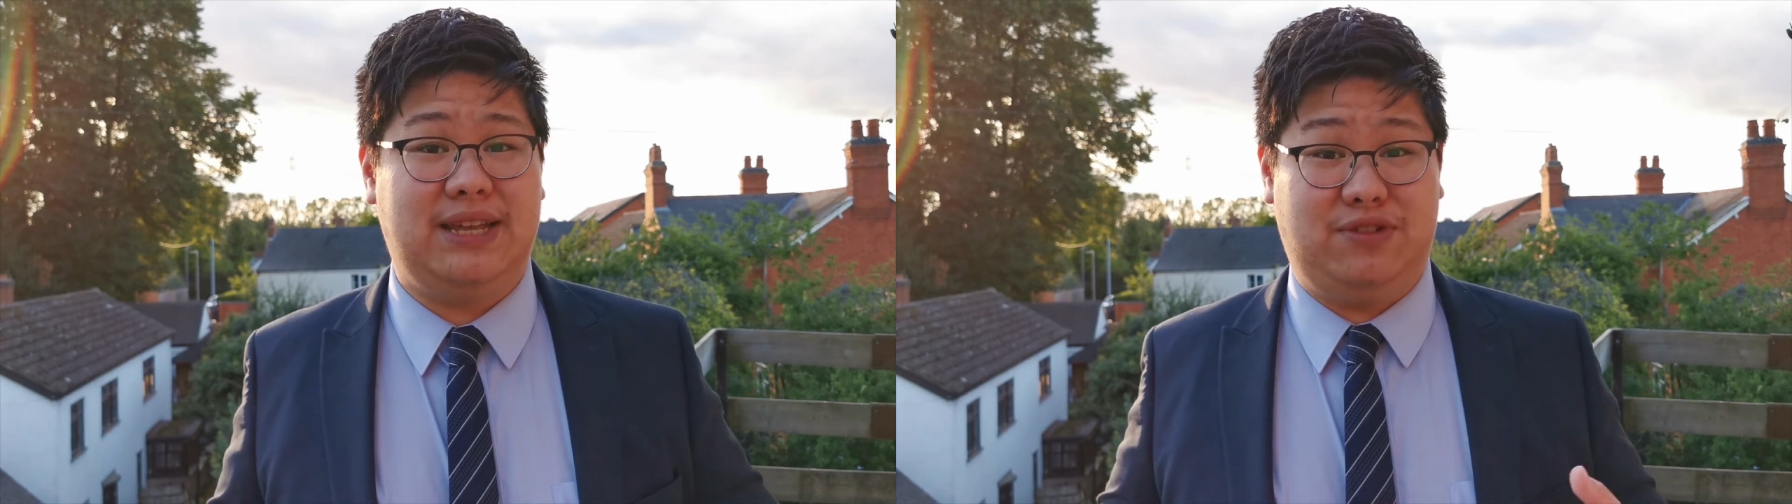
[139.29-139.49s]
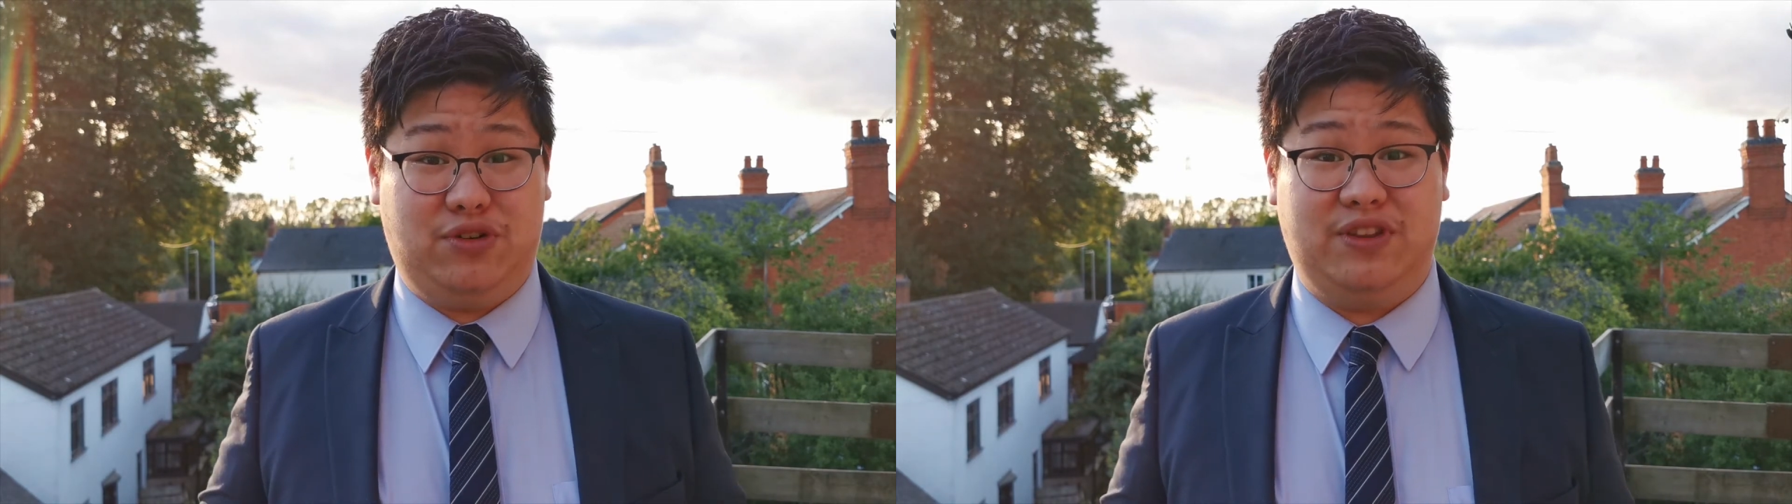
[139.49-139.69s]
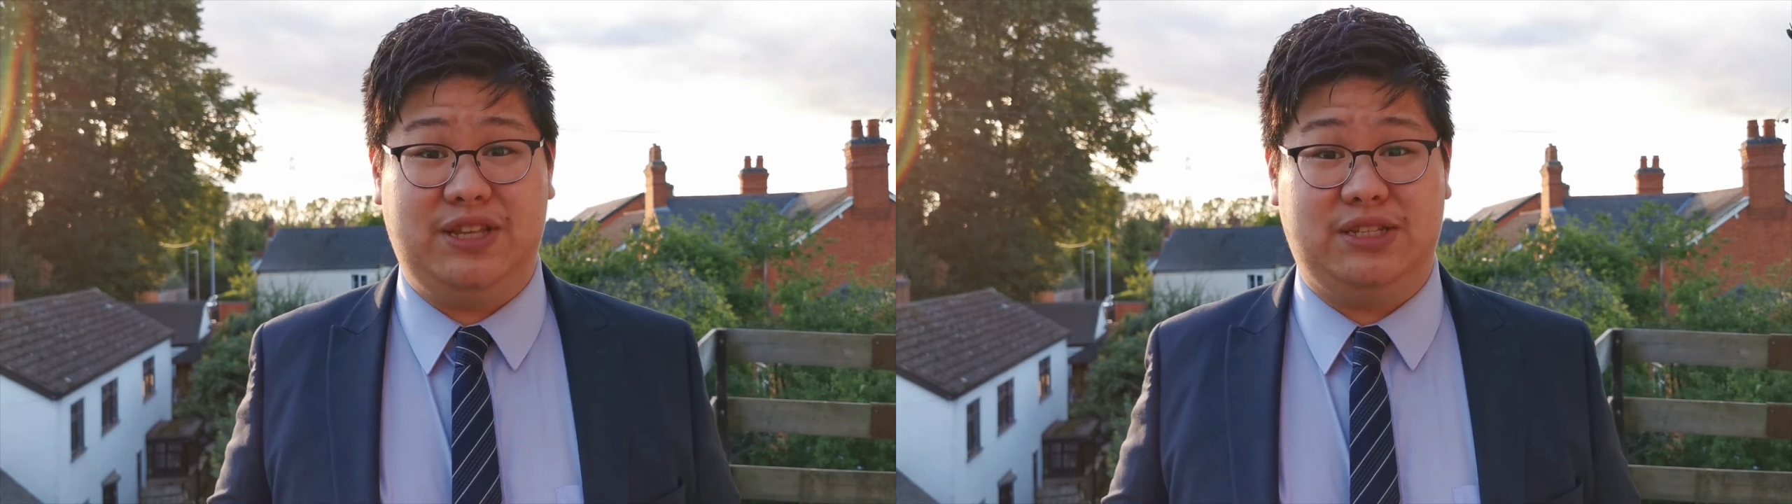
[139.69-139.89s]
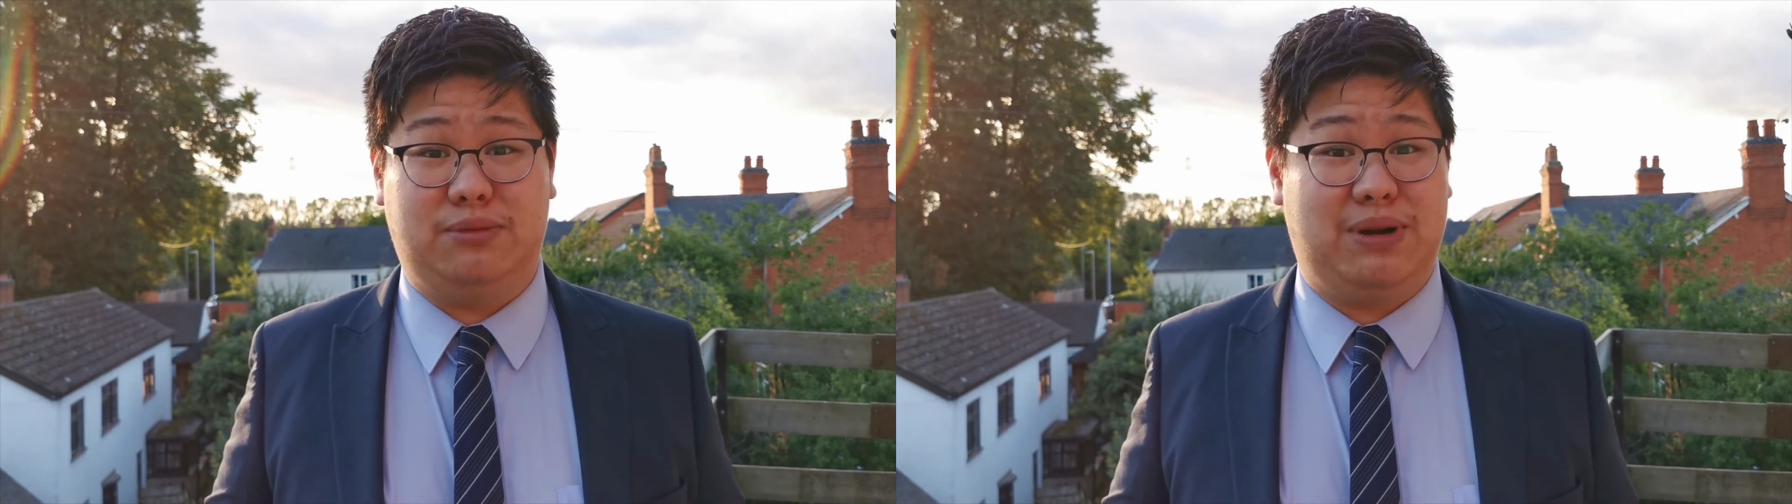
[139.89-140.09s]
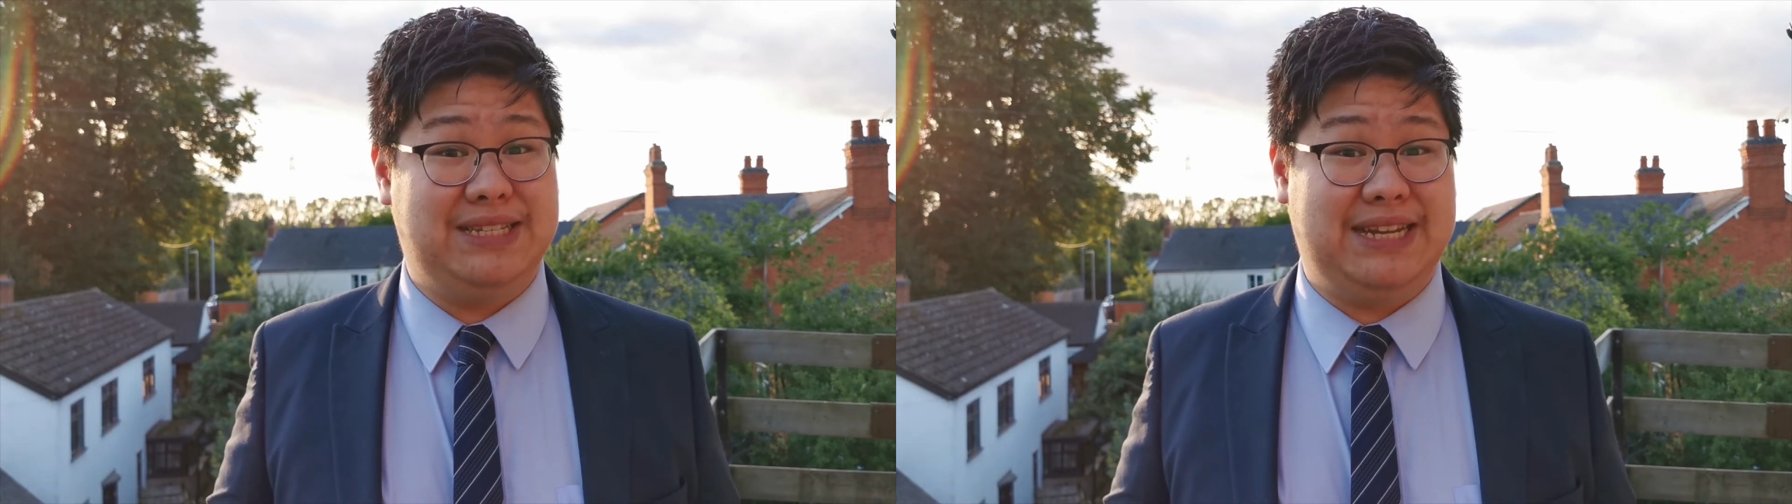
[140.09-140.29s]
during these
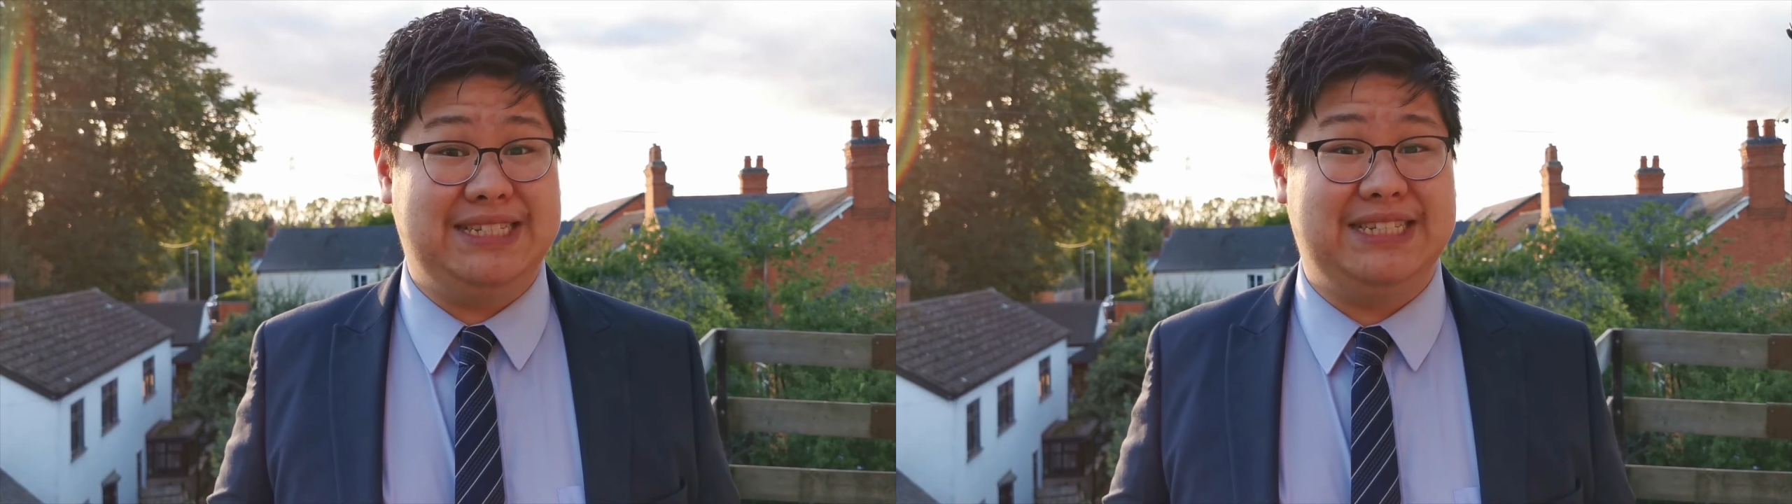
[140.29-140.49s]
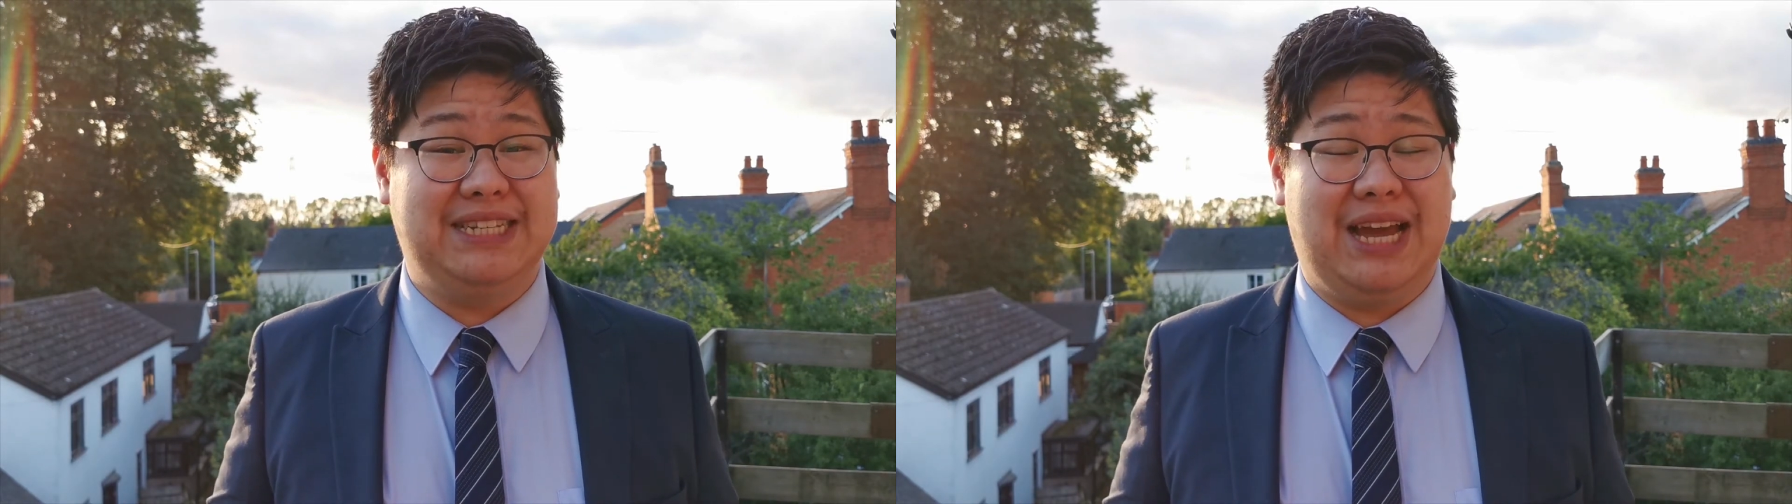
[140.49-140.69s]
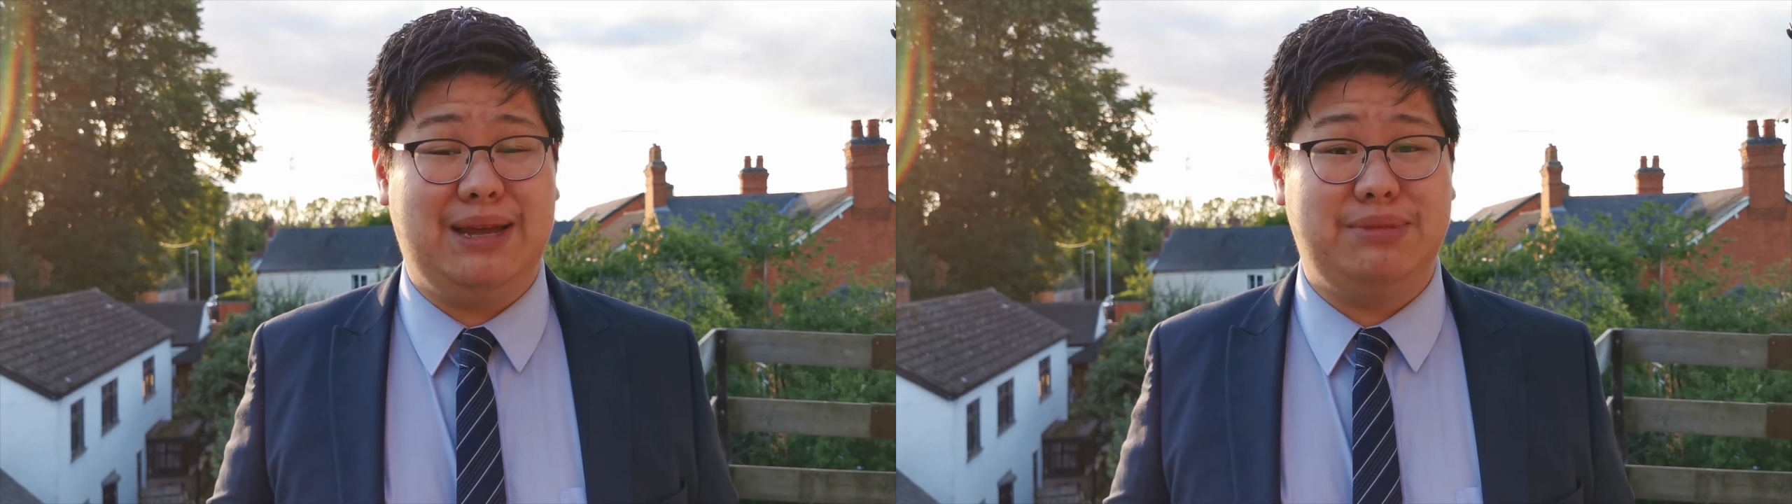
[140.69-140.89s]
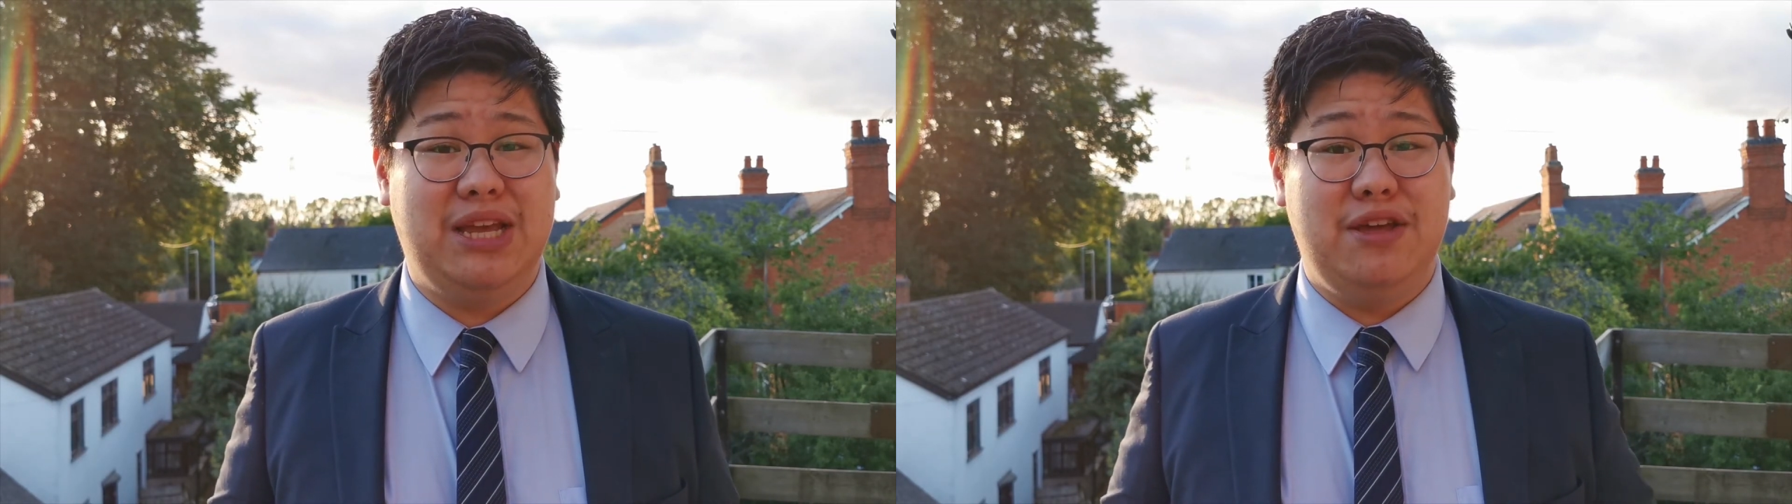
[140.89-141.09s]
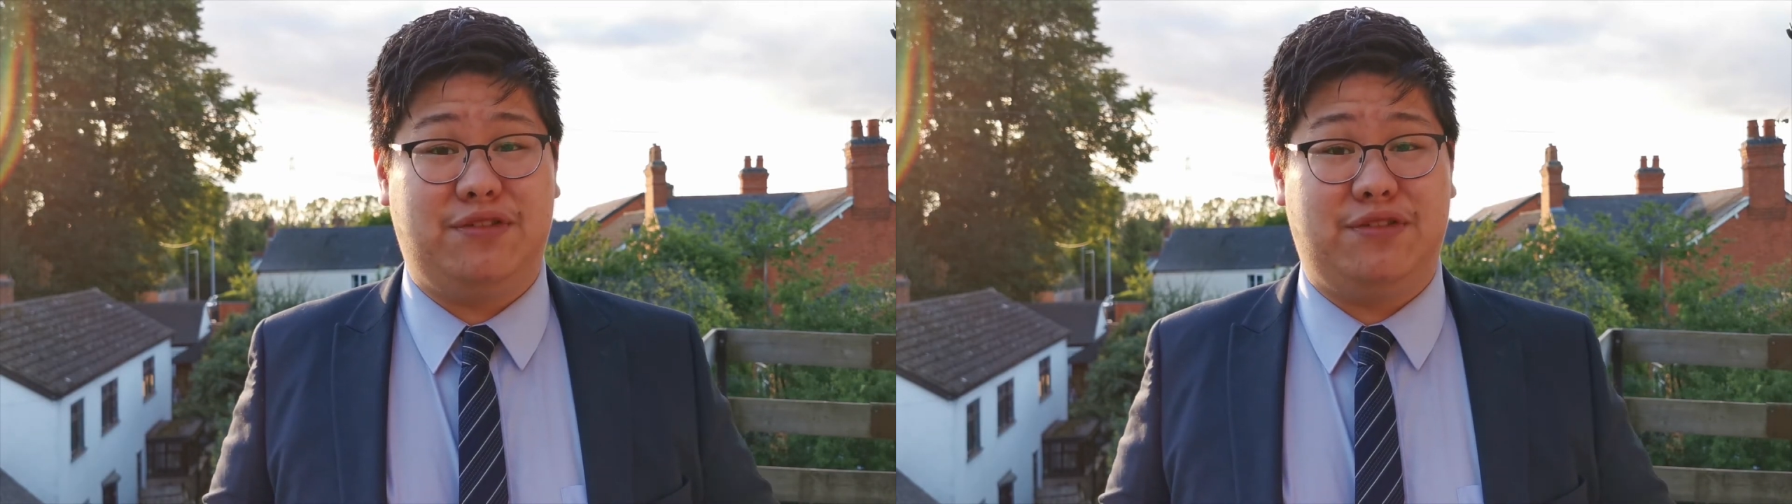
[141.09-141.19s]
unprecedented times